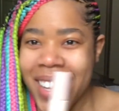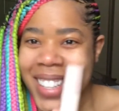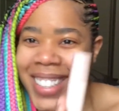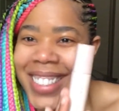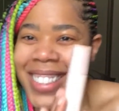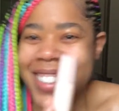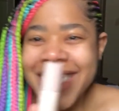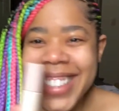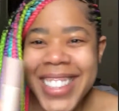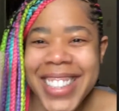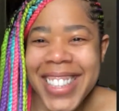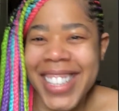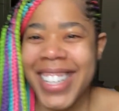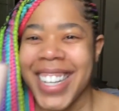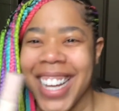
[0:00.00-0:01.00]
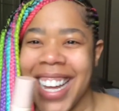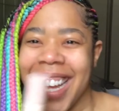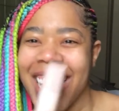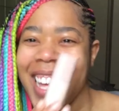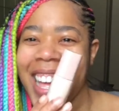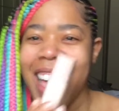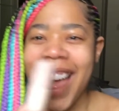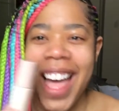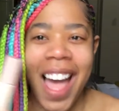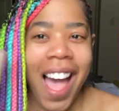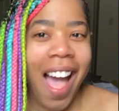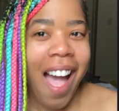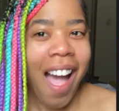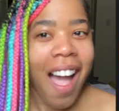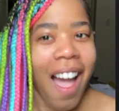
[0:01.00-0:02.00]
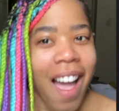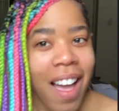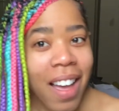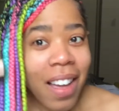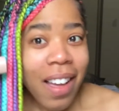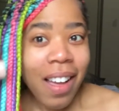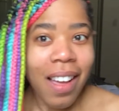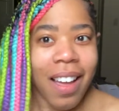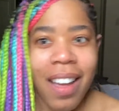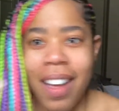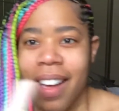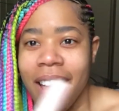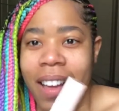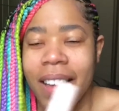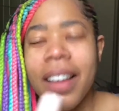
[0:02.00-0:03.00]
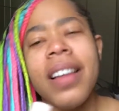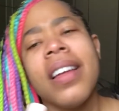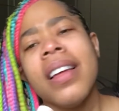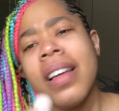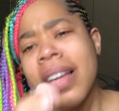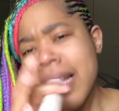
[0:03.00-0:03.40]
By the way, you guys are listening to my single